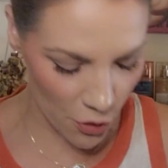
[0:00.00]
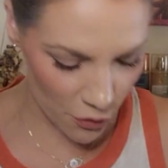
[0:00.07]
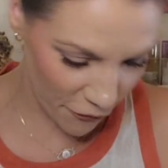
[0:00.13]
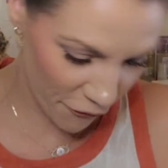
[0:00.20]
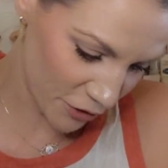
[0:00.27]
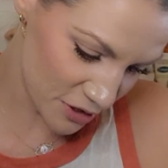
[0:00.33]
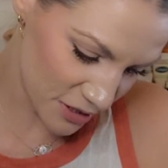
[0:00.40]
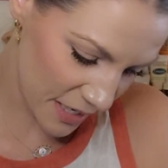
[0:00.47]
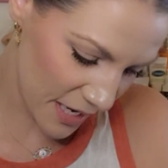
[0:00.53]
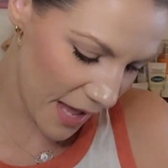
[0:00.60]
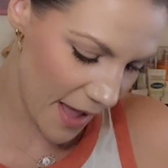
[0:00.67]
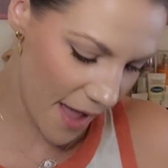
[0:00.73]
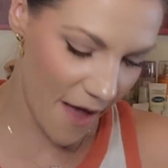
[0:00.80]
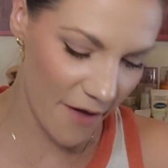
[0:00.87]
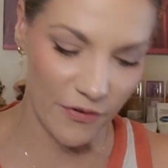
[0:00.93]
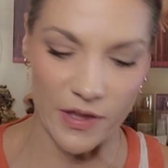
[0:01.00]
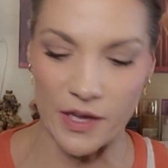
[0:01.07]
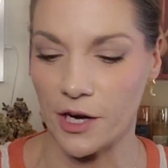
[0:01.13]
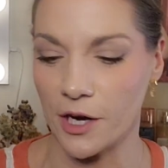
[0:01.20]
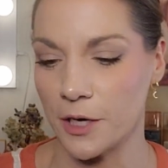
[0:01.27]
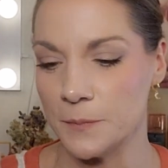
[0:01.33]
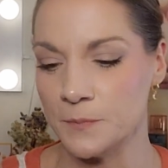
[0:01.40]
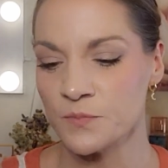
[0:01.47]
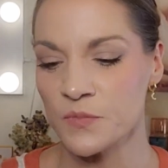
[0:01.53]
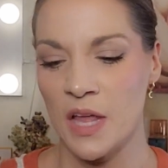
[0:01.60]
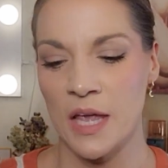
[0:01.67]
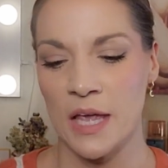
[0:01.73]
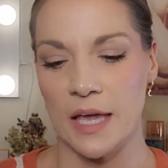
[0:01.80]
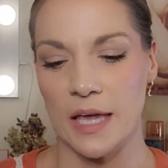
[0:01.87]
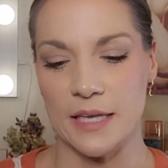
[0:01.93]
the first thing I have here
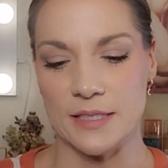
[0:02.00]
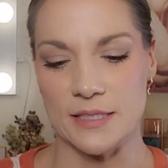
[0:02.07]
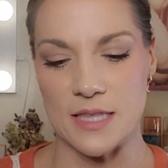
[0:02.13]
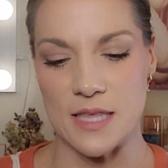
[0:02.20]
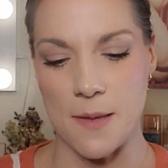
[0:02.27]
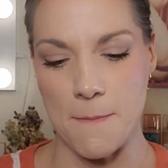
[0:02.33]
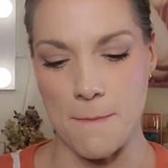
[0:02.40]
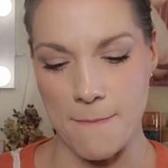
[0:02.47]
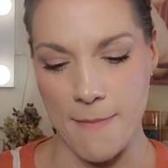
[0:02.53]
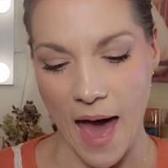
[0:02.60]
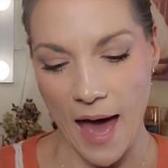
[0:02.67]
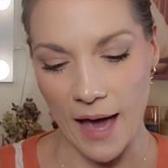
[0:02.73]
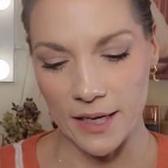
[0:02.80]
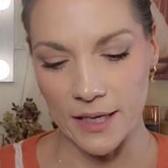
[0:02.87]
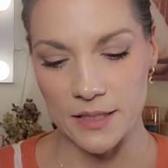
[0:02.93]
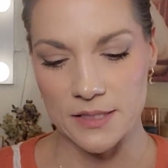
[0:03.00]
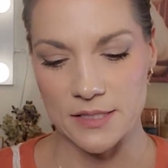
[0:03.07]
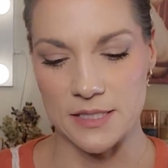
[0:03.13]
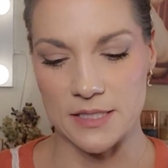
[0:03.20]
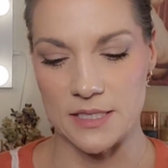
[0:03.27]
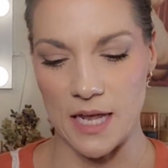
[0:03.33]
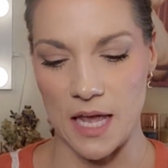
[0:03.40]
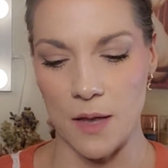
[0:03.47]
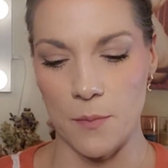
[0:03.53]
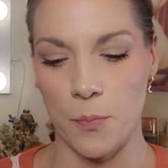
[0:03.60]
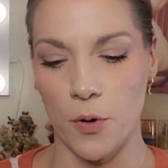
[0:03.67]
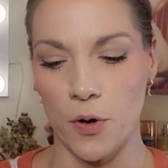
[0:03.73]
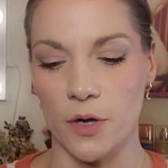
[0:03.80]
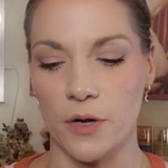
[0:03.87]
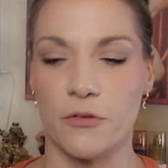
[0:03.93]
is the MAC Stay
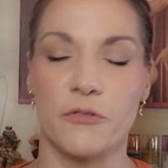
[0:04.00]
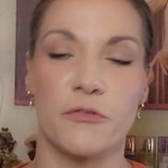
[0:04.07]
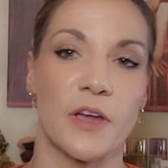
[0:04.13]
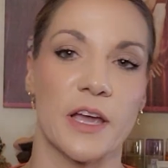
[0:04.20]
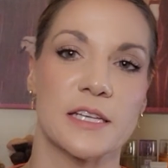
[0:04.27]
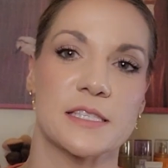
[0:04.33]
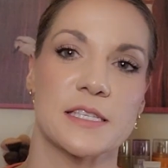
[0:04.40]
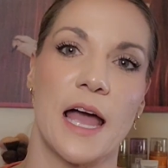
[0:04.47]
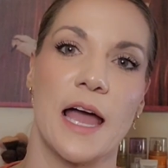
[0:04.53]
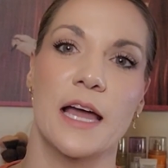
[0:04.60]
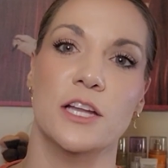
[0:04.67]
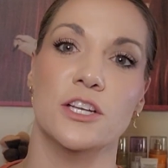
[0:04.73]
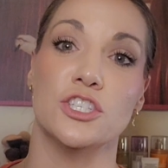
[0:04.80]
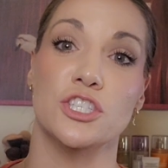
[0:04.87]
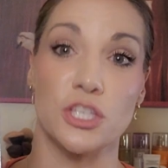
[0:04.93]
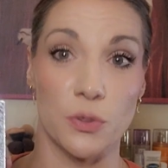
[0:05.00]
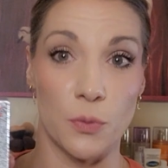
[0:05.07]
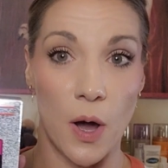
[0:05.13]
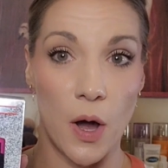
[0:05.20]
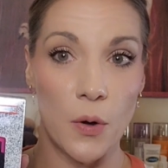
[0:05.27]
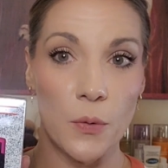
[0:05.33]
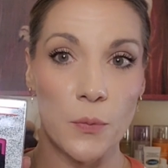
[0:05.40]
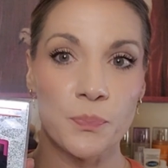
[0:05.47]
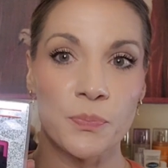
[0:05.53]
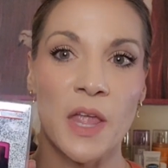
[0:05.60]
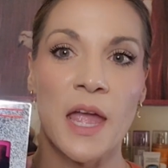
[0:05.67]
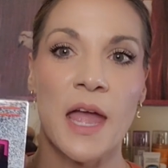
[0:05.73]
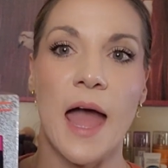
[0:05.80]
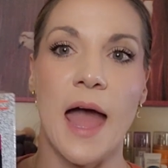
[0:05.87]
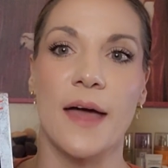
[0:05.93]
Put Fix and Duo.
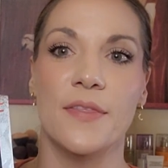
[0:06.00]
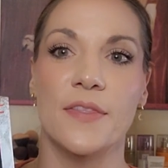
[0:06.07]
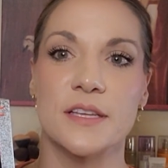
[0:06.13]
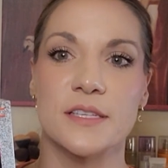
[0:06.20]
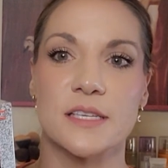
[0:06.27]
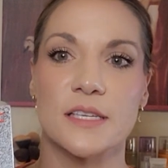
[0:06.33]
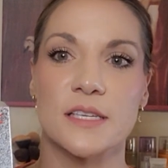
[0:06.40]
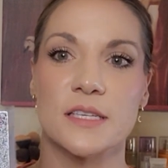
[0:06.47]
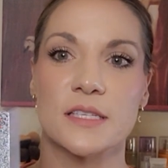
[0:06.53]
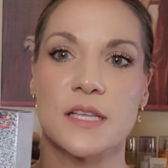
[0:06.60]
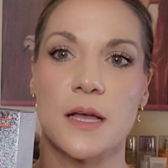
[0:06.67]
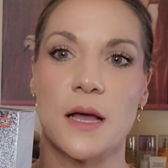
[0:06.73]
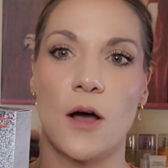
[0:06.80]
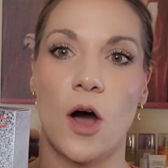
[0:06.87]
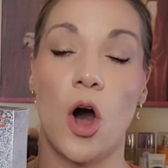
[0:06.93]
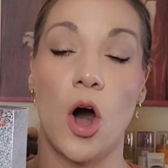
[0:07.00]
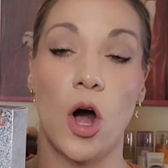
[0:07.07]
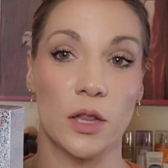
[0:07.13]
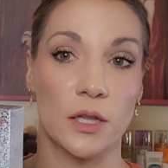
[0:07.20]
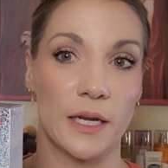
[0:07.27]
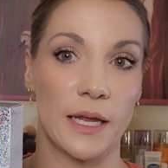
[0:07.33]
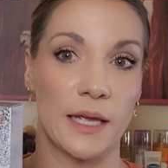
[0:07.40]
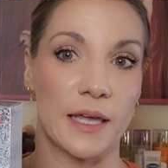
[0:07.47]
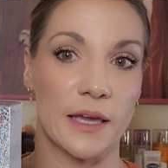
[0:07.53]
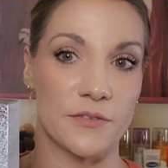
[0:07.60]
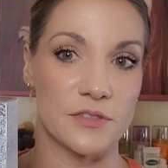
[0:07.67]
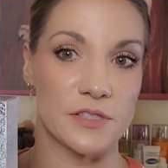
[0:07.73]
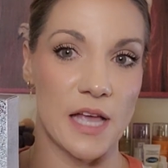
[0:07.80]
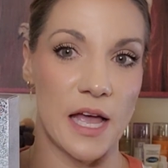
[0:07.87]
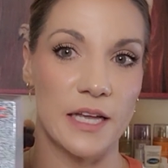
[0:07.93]
And this is a holiday gift
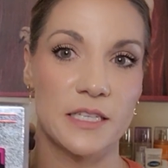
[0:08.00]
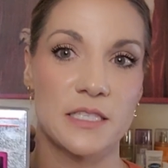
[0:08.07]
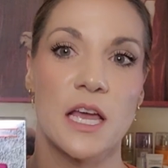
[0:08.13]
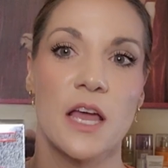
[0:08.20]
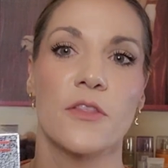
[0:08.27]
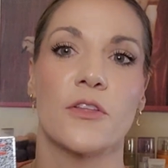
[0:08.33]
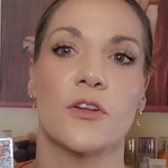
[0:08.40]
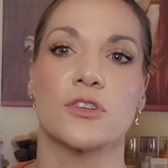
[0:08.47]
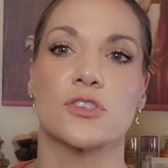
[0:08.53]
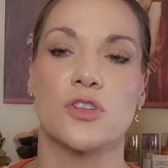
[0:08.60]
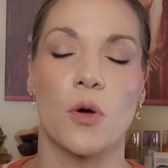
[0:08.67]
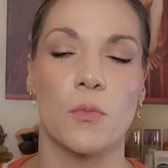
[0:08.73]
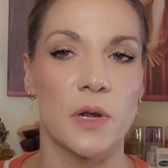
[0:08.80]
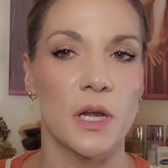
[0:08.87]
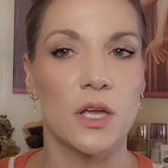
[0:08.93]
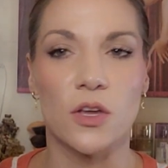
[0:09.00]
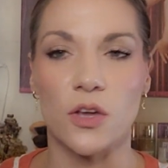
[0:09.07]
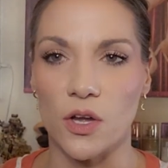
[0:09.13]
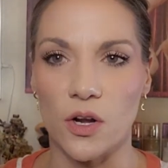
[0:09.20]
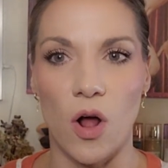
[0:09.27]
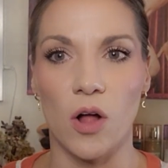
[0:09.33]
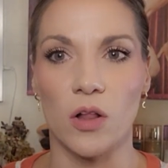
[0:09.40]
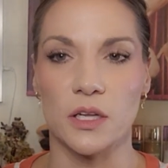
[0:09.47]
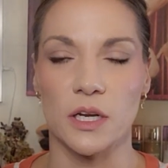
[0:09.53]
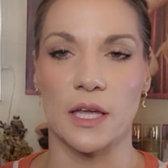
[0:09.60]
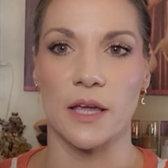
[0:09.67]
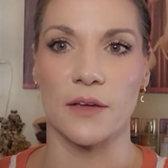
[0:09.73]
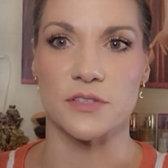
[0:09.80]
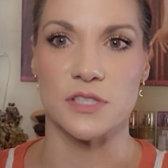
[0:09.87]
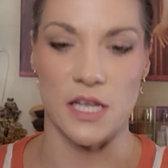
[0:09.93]
set. There's so many good holiday
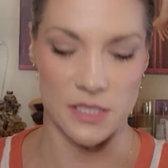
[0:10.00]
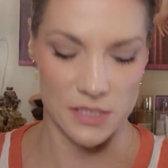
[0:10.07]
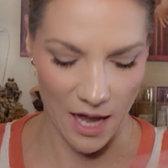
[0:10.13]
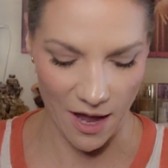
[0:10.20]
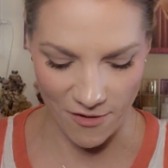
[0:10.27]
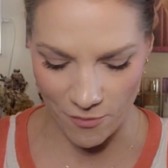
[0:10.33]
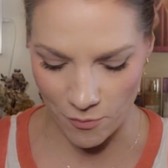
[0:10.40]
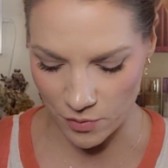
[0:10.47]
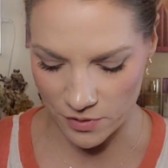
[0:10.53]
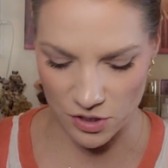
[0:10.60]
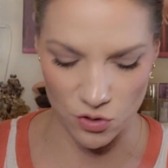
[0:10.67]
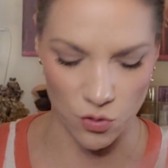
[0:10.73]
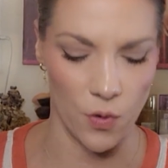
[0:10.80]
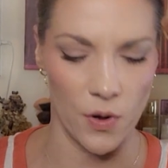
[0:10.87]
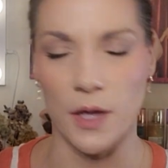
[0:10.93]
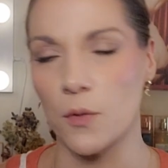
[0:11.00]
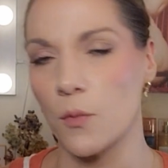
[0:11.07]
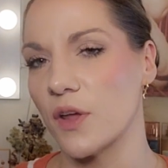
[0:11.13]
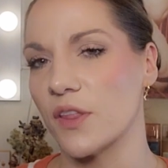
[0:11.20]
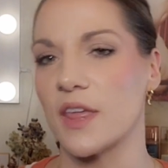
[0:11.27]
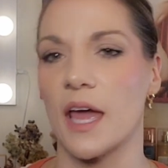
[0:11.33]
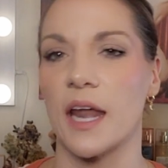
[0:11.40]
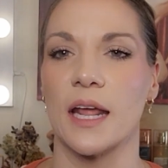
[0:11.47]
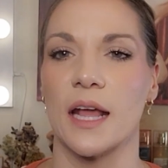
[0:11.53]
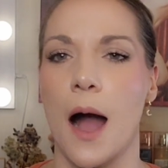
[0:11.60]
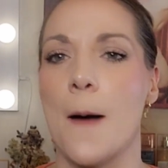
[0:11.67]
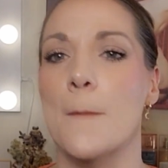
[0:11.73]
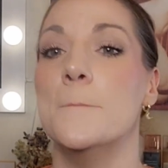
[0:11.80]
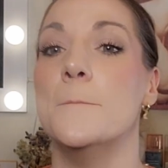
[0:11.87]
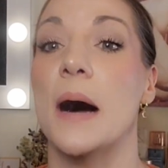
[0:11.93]
gift sets. I was toying with getting
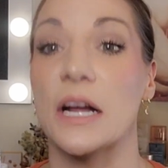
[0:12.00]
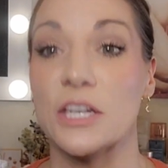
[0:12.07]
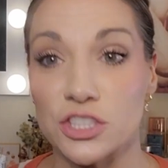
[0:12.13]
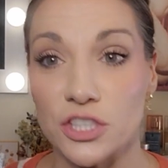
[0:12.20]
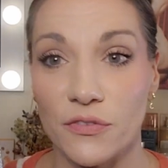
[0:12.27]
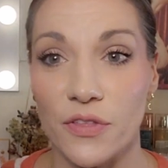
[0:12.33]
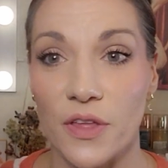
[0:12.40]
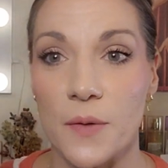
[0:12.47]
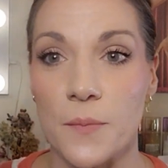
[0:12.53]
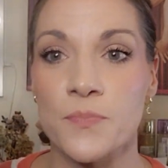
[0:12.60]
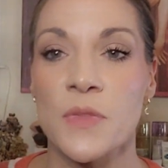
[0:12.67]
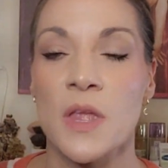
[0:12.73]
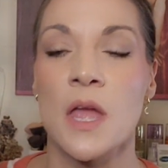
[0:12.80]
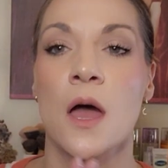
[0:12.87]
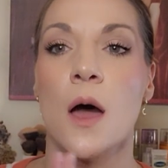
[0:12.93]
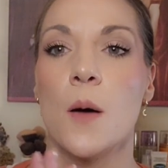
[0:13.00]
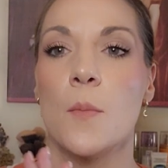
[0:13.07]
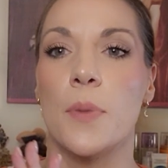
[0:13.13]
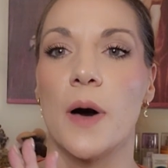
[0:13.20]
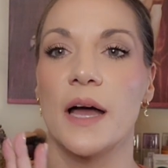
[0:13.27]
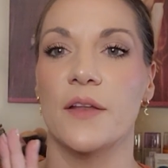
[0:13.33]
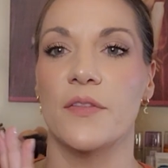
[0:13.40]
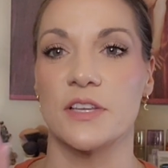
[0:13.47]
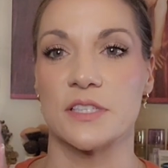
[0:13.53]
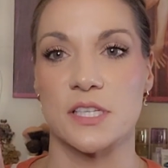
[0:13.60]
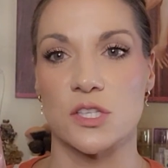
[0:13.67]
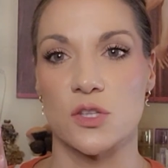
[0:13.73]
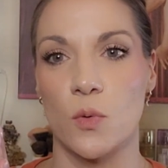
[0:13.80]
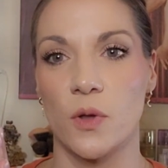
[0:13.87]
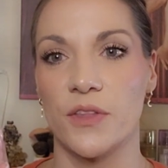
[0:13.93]
a bunch of them, but this is
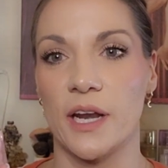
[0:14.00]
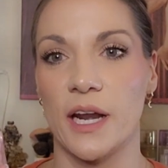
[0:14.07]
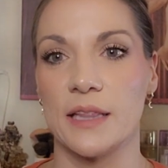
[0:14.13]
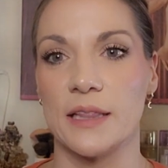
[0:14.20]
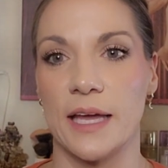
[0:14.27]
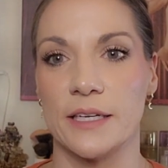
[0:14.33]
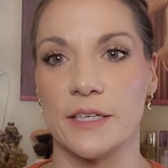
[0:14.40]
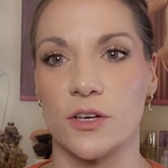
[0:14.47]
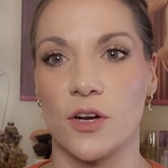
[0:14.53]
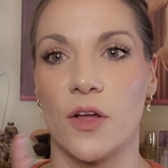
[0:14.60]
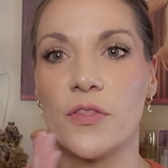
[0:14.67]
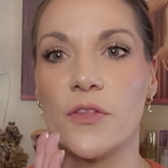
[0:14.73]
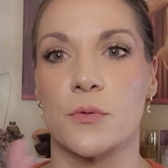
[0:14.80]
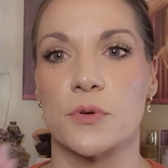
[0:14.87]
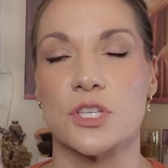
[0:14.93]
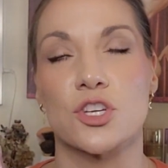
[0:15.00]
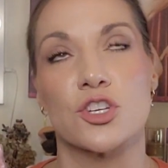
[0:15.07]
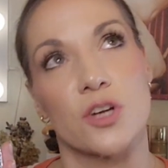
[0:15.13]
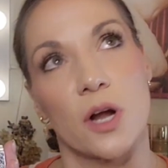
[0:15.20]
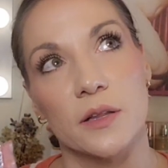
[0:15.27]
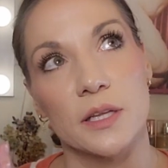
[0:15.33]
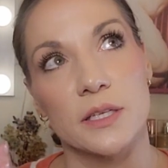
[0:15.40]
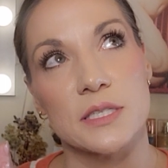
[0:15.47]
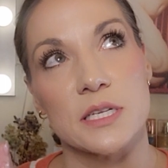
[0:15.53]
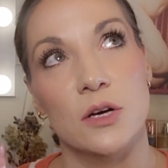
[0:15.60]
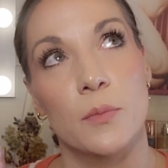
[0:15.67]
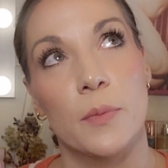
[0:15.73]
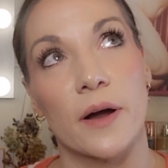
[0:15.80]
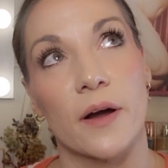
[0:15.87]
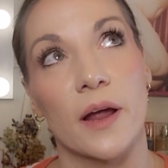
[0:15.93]
the one that I landed on. There was a Charlotte
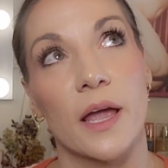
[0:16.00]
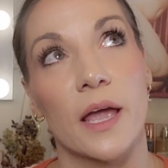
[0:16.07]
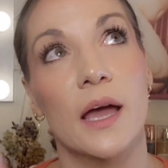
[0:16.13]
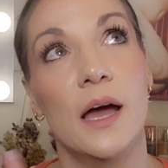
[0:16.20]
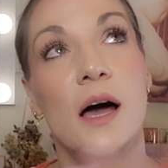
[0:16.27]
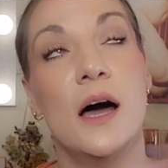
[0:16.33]
Tilbury